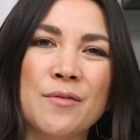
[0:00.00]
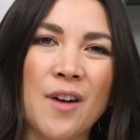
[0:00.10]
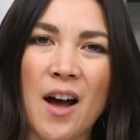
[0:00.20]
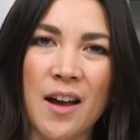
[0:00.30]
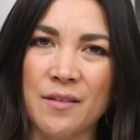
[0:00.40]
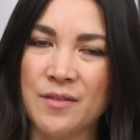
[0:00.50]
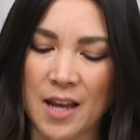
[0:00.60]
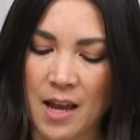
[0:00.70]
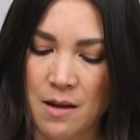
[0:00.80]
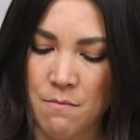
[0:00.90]
5
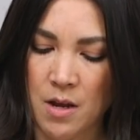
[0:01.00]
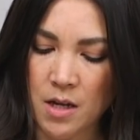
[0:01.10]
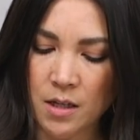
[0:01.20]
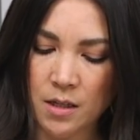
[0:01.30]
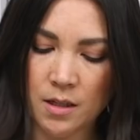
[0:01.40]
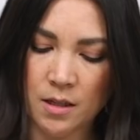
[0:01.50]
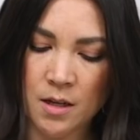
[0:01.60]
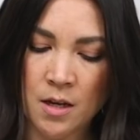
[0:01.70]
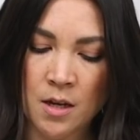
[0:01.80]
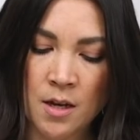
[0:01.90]
to 8 minutes.
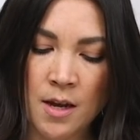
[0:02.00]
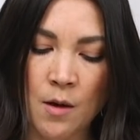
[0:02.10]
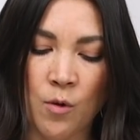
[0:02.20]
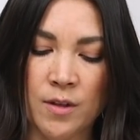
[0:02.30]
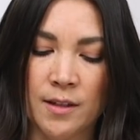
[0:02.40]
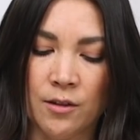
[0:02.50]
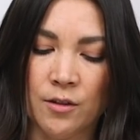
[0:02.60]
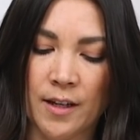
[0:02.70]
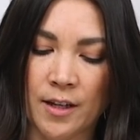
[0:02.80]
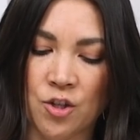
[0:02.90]
And once it looks like a